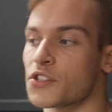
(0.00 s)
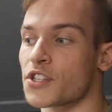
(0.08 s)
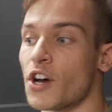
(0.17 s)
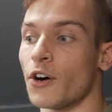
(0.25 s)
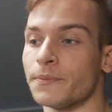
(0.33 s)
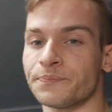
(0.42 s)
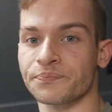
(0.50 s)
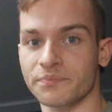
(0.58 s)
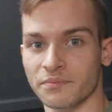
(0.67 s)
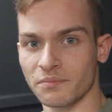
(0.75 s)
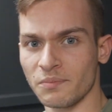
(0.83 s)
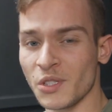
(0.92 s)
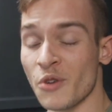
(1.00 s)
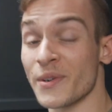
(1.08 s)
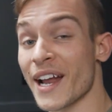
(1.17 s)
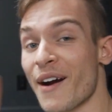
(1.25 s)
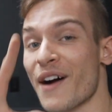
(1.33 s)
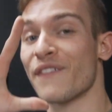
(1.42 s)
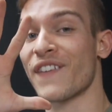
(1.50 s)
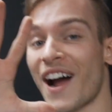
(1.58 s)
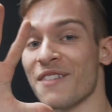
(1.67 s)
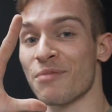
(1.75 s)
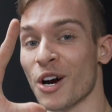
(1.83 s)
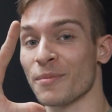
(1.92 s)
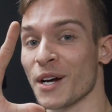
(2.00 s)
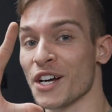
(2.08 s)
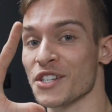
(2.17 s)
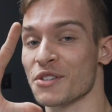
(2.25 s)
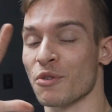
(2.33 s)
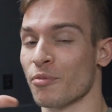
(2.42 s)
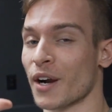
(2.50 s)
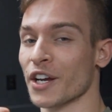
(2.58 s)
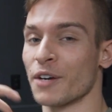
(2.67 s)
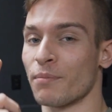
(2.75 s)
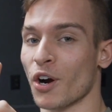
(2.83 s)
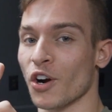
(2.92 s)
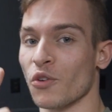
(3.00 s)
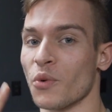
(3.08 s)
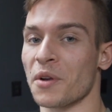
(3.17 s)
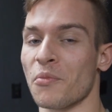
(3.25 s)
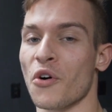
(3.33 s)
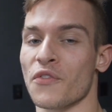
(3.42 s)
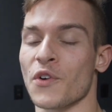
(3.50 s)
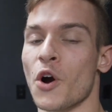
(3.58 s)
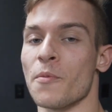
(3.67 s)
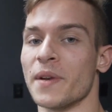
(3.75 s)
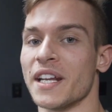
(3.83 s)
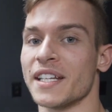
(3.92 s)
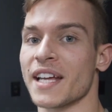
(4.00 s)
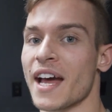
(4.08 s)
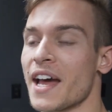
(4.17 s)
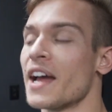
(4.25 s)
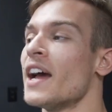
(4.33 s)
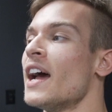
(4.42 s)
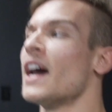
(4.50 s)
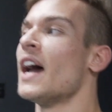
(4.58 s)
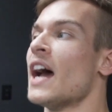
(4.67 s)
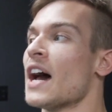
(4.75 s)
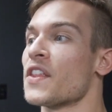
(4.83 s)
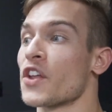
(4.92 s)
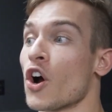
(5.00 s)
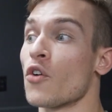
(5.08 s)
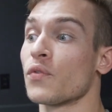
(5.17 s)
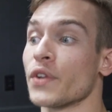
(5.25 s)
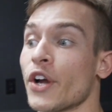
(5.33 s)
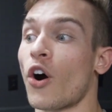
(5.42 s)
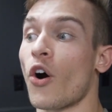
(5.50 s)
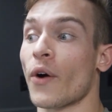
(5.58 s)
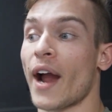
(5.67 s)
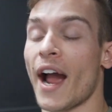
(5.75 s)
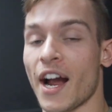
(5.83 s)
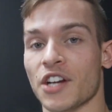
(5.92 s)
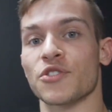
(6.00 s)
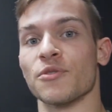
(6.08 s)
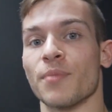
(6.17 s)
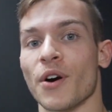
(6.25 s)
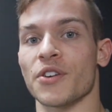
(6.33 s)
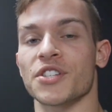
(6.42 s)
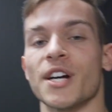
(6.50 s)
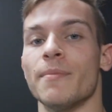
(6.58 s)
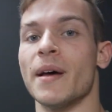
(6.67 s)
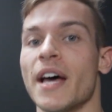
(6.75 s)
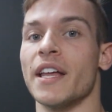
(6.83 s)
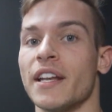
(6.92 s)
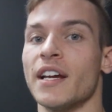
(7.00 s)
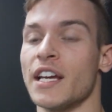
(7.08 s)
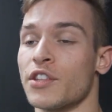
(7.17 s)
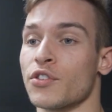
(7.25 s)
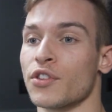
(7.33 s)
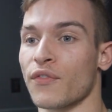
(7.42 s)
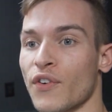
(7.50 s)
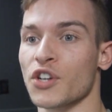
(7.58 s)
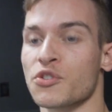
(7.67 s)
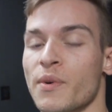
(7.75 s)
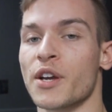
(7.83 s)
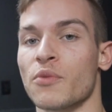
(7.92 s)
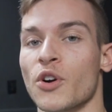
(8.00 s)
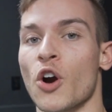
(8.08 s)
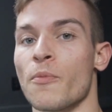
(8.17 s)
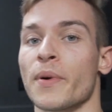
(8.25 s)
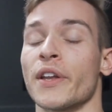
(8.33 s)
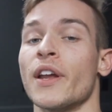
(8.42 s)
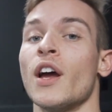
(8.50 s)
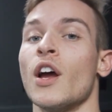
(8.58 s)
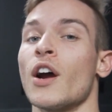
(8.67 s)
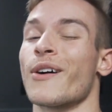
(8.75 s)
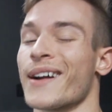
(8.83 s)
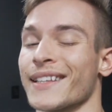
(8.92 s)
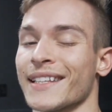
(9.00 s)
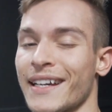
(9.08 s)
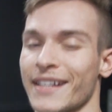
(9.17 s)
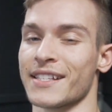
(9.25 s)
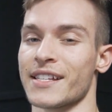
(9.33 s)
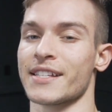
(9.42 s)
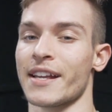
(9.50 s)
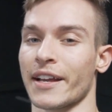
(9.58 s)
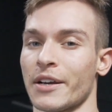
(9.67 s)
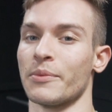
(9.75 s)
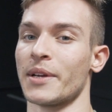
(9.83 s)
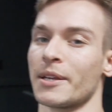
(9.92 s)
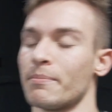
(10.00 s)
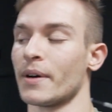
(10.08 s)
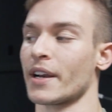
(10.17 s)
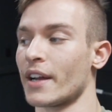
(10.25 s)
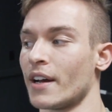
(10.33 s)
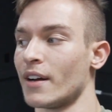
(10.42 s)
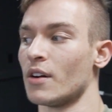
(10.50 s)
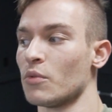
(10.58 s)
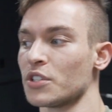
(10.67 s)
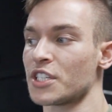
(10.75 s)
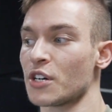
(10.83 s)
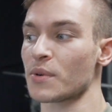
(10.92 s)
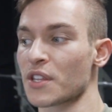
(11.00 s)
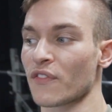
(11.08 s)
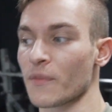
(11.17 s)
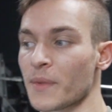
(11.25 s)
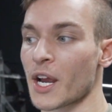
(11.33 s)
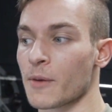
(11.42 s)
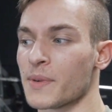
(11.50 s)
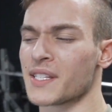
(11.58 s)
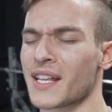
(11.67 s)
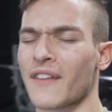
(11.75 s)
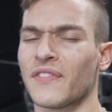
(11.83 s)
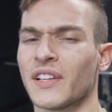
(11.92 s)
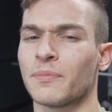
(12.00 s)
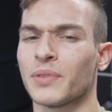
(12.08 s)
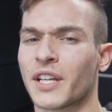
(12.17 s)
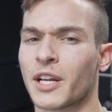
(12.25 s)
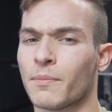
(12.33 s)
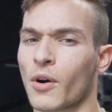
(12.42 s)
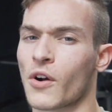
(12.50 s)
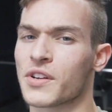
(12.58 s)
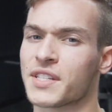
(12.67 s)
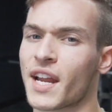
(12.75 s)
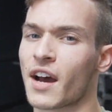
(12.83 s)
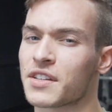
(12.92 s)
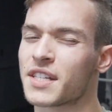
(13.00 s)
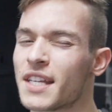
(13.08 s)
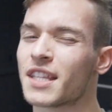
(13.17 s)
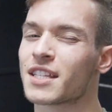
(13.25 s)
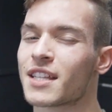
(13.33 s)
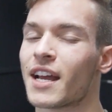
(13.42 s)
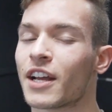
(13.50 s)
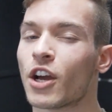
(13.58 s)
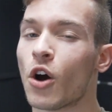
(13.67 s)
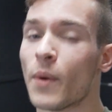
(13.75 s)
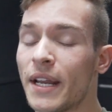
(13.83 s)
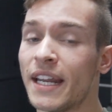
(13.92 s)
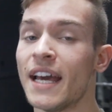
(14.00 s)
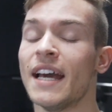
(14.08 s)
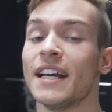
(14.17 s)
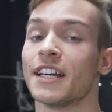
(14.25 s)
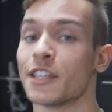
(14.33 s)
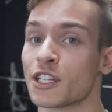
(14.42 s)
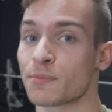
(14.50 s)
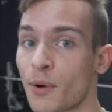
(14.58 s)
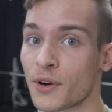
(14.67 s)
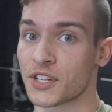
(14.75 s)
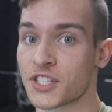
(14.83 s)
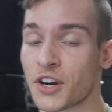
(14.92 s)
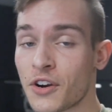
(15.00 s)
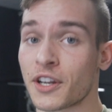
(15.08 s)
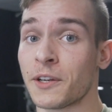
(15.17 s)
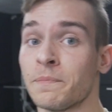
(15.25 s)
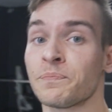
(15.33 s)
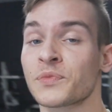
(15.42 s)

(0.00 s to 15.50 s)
So we now have five barbells. We're probably gonna borrow one more for opening day, and then hopefully our actual bars come in either the first week we're open or at latest the second week. But we'll deal with it from there. But definitely plenty of bars now to get this thing going, get this party started.